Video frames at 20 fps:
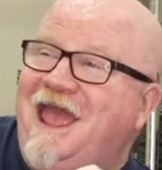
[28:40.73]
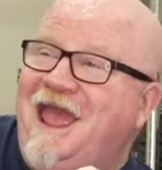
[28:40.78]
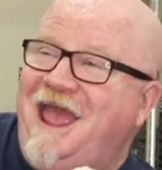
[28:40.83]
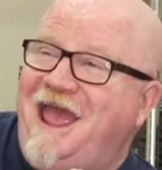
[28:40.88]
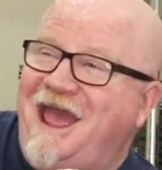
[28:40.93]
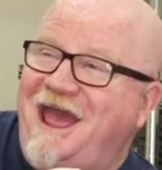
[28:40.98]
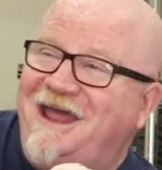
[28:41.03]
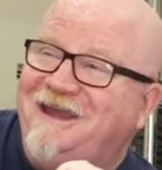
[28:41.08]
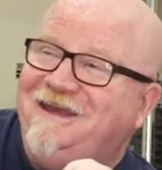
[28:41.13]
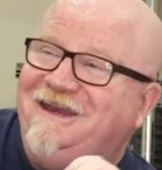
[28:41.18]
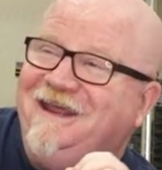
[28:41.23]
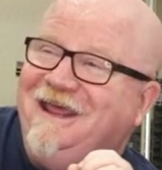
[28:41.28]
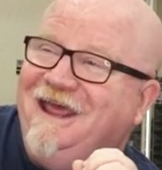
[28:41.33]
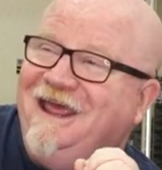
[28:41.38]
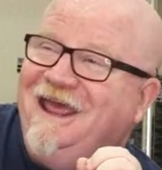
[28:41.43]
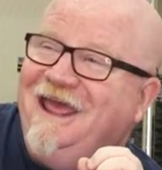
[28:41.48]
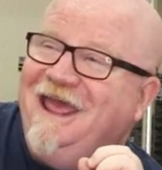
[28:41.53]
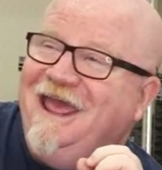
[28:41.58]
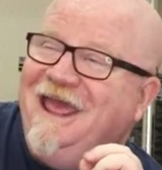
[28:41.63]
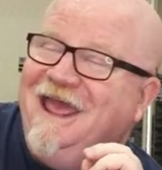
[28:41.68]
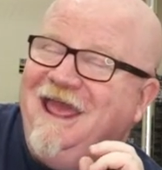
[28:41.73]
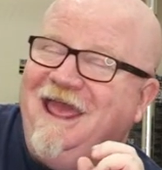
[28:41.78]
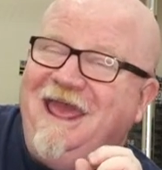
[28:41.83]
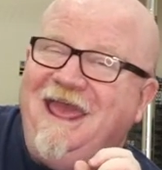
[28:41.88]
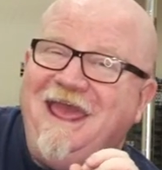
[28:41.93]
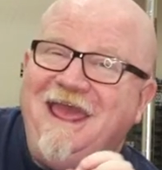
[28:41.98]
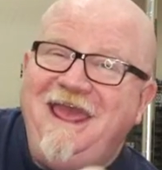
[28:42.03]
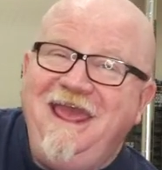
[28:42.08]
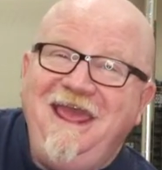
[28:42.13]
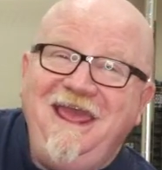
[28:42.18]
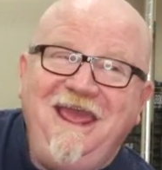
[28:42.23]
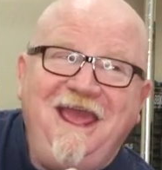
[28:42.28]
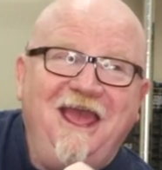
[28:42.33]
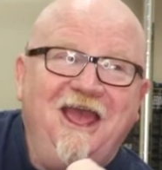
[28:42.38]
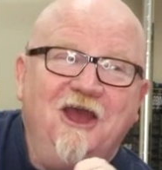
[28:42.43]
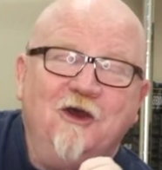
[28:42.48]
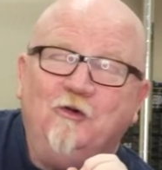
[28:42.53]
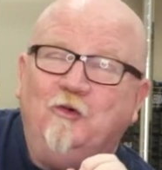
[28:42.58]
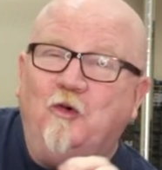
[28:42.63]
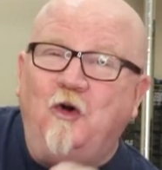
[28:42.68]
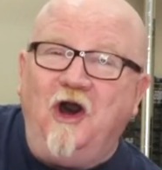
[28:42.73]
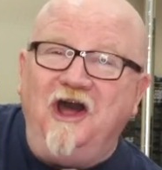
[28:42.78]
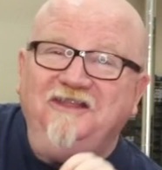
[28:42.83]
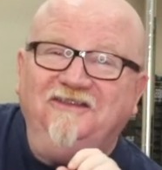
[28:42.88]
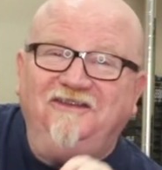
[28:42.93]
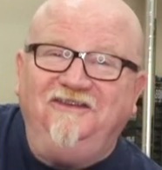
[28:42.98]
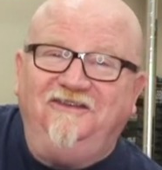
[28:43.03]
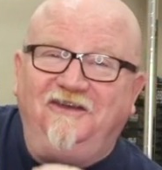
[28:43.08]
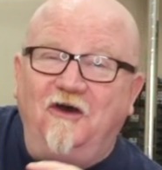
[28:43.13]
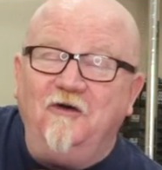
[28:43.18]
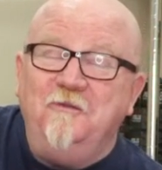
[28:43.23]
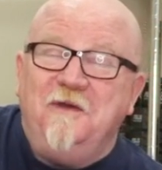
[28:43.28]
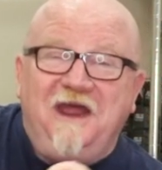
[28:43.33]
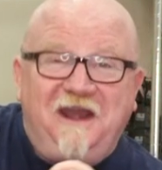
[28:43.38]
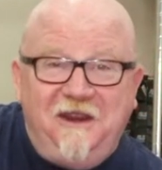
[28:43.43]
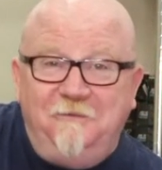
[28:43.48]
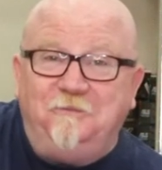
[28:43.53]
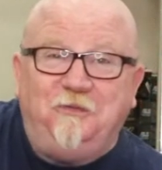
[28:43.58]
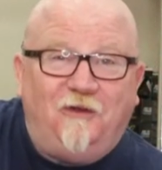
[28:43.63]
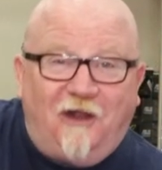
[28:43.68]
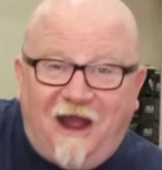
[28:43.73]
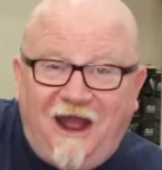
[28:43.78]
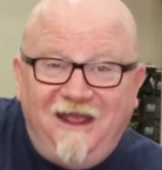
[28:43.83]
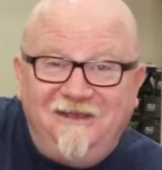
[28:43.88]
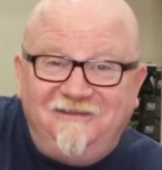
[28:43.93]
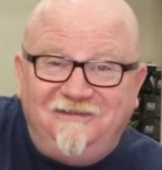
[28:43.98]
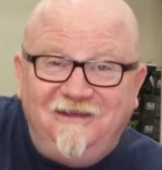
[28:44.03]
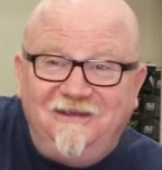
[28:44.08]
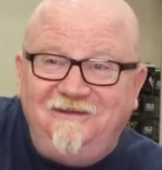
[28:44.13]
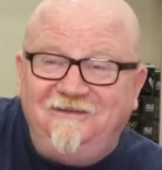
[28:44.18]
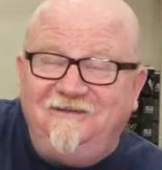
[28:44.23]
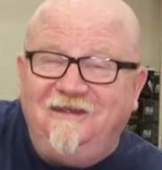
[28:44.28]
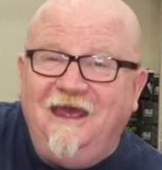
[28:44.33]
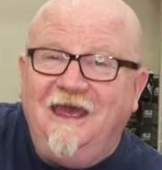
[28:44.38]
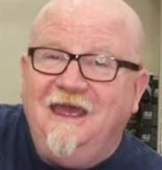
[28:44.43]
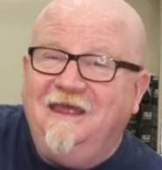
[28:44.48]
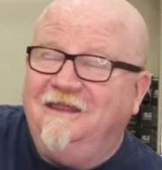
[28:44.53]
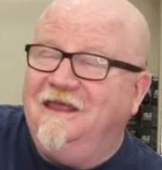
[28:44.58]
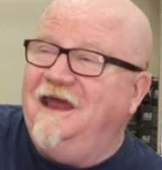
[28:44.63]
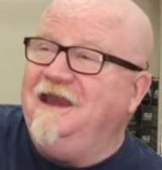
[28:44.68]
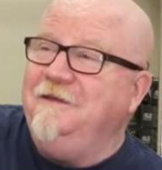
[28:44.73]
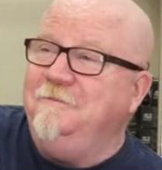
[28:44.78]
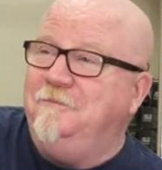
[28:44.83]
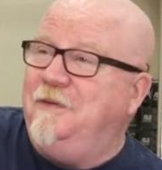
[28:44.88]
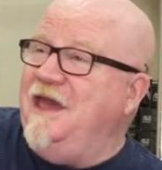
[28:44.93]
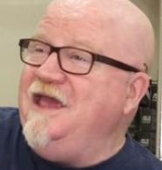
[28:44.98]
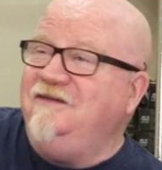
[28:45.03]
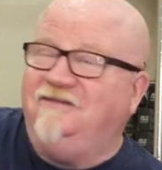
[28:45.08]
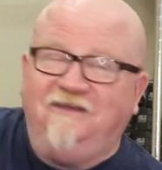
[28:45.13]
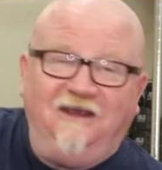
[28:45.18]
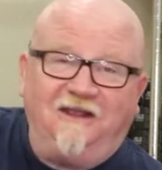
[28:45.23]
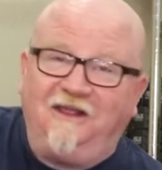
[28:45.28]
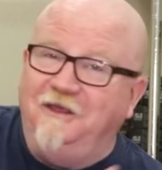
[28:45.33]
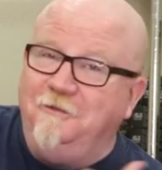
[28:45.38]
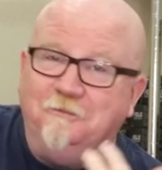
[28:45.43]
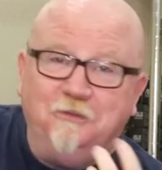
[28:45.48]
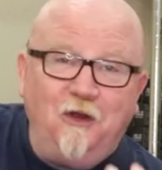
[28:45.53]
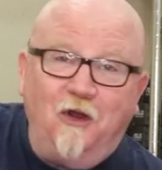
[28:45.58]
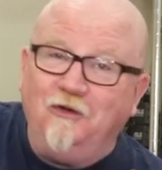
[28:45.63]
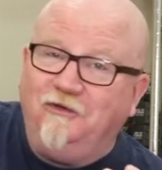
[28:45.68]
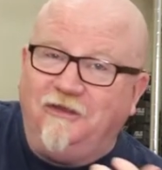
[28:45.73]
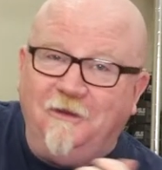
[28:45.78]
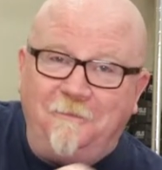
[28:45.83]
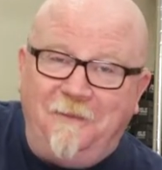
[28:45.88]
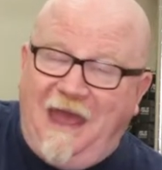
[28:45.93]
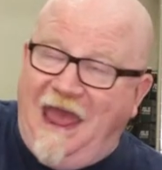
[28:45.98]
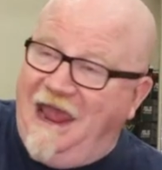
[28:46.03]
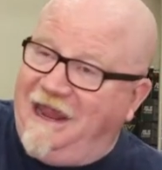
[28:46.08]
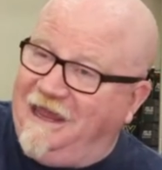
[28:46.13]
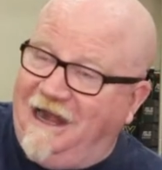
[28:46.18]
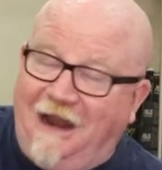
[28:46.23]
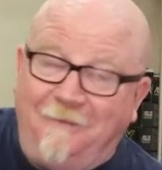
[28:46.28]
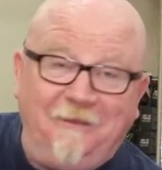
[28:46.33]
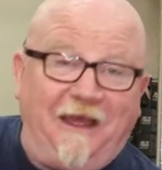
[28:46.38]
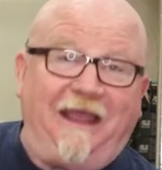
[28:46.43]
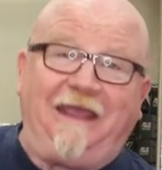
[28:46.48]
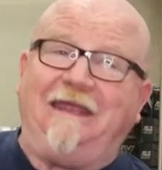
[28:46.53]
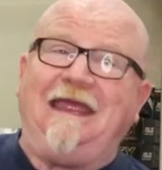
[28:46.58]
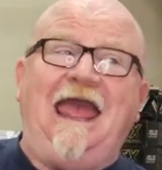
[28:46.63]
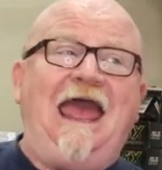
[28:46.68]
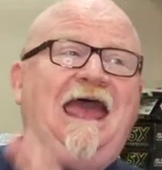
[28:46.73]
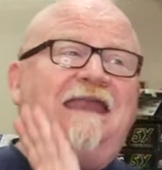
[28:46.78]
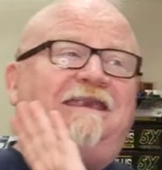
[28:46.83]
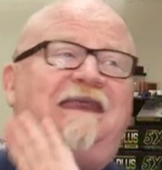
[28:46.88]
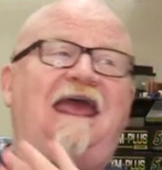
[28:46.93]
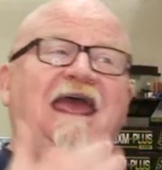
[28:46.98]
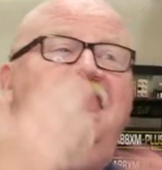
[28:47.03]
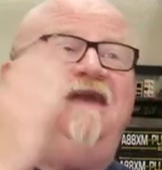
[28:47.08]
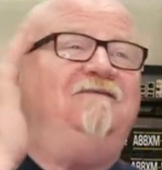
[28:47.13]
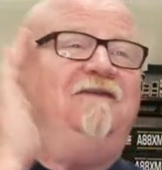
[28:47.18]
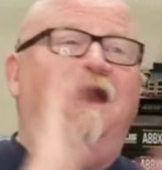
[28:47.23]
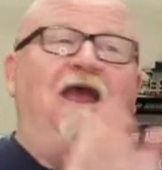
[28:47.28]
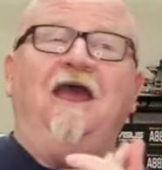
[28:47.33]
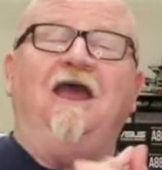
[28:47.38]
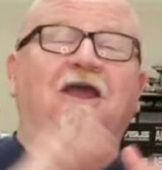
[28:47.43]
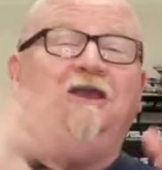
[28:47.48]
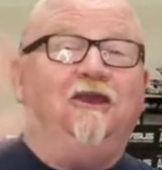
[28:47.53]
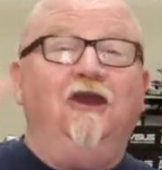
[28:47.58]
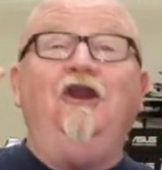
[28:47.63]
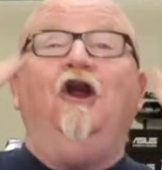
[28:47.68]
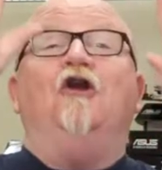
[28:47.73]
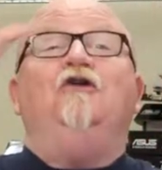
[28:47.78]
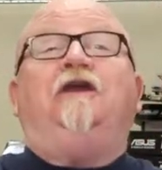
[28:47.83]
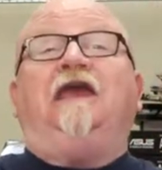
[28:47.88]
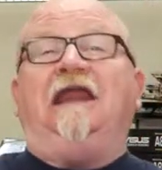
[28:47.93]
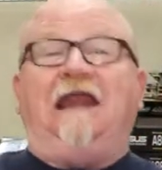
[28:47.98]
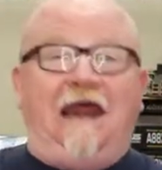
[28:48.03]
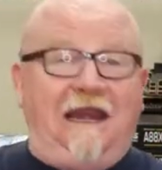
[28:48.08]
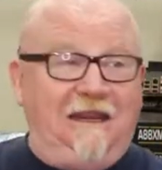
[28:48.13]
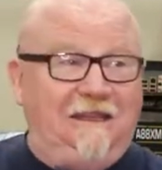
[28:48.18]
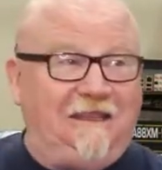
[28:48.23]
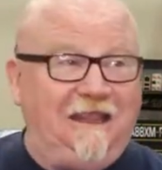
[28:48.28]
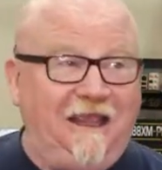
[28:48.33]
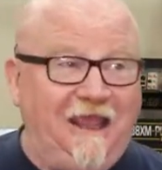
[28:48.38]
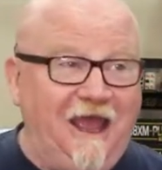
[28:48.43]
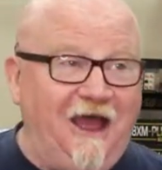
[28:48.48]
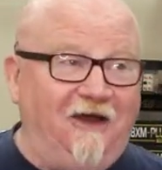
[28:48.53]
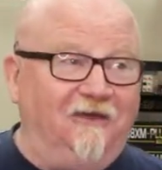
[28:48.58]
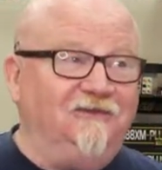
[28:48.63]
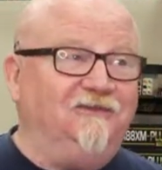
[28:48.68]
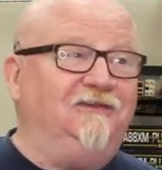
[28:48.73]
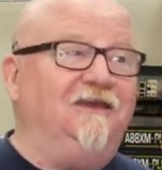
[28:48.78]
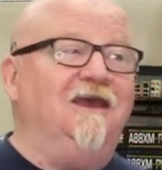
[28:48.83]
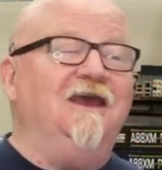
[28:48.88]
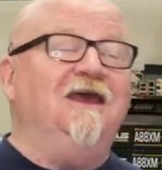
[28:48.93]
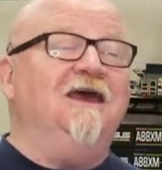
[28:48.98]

And he won so many prizes that he basically broke the bank. And I'm like, eh, Dave, you don't get anything else.